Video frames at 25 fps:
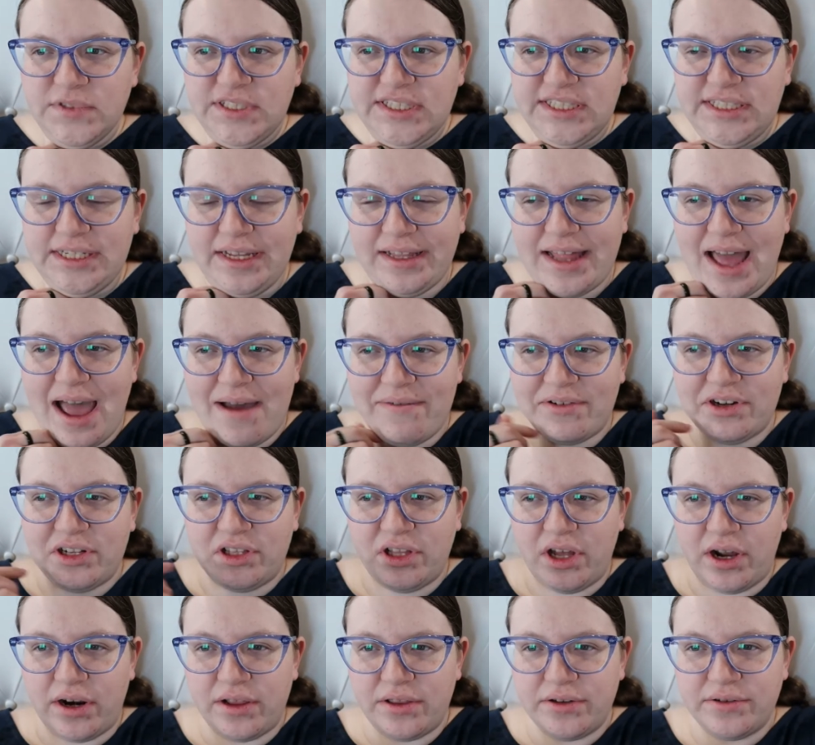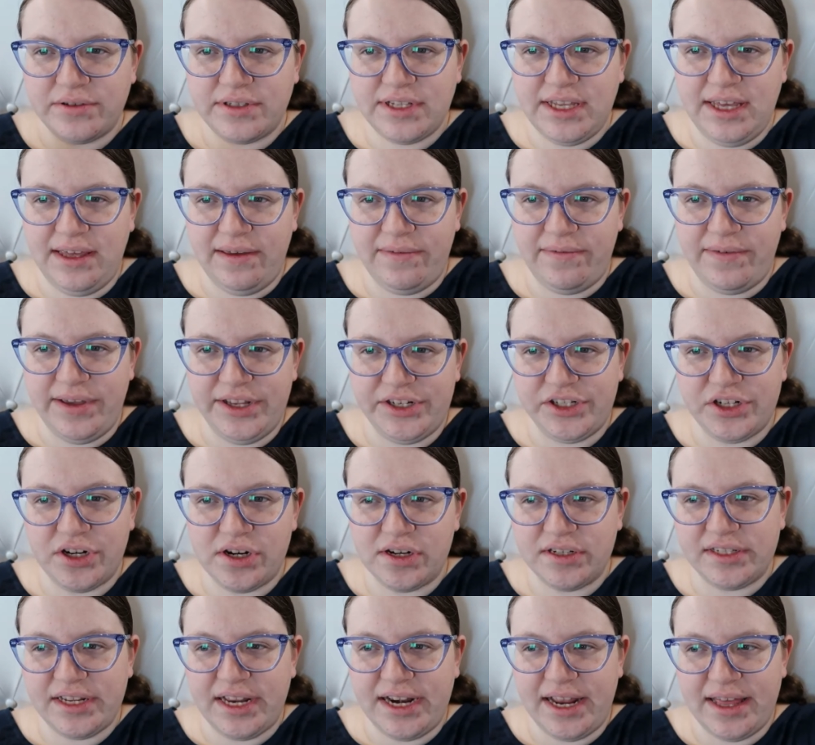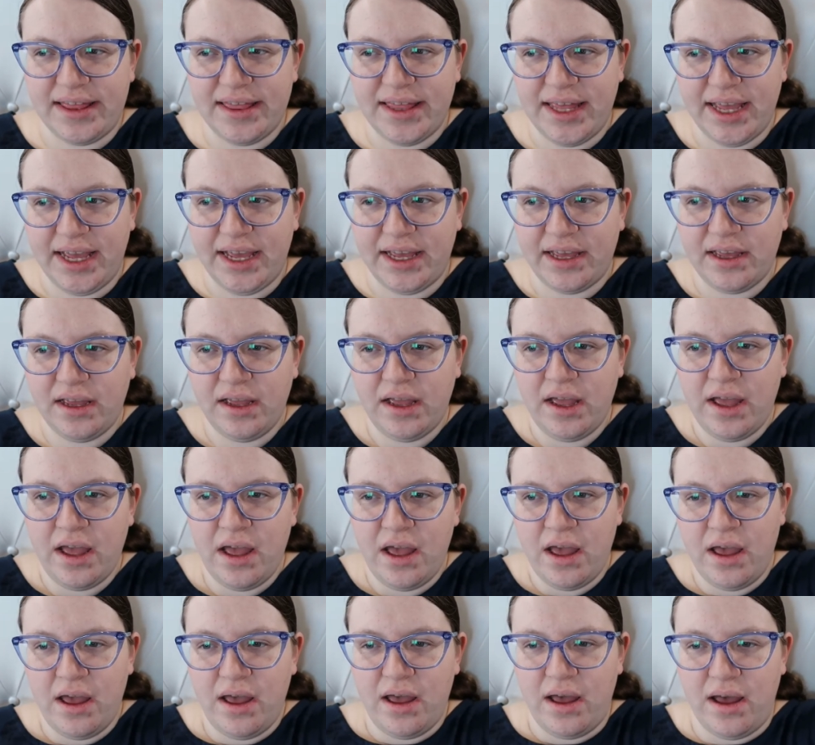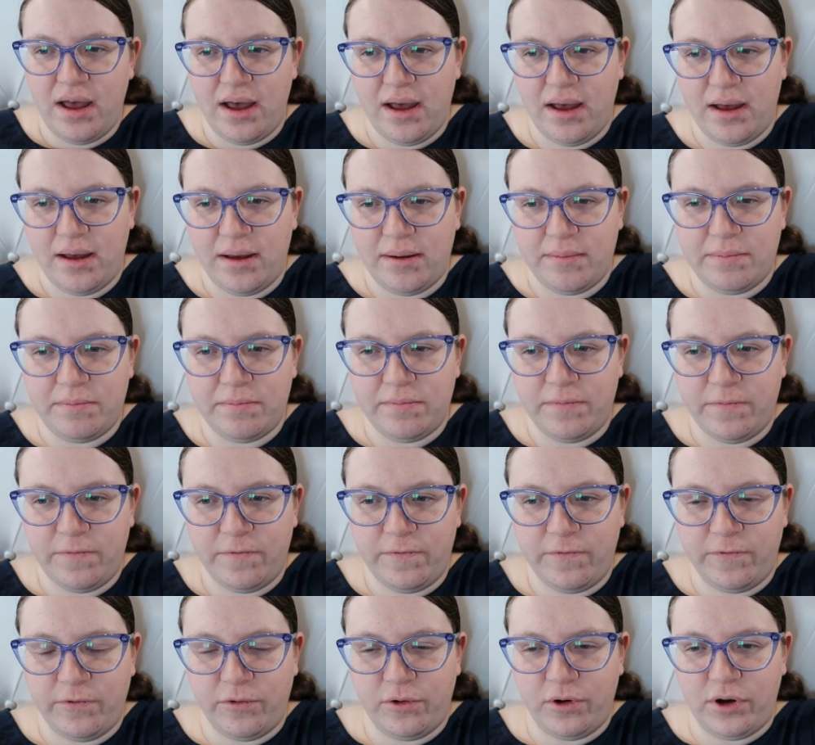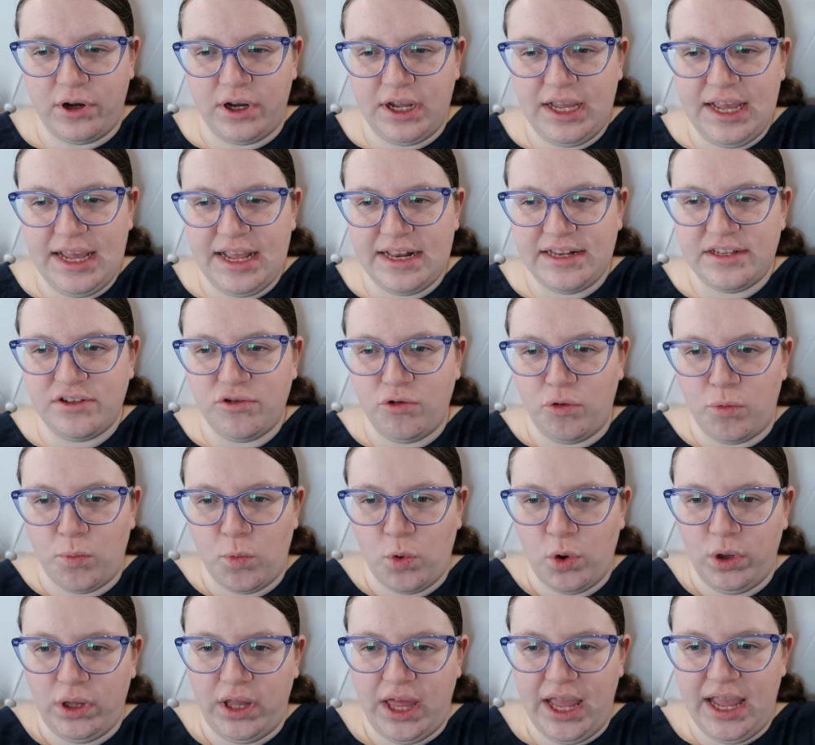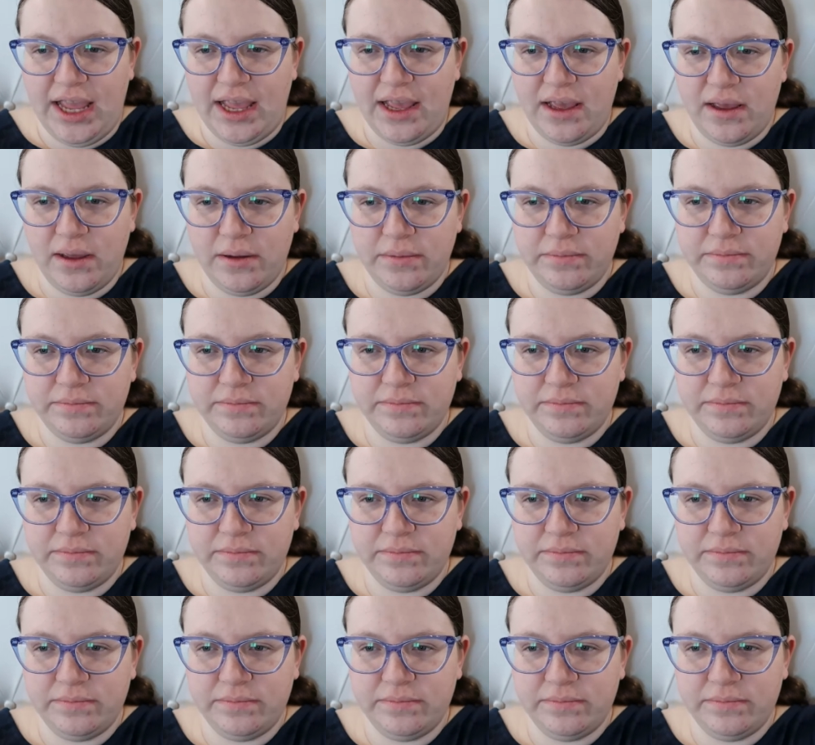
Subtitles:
still having a lot of those key features. And I think for kids who are more like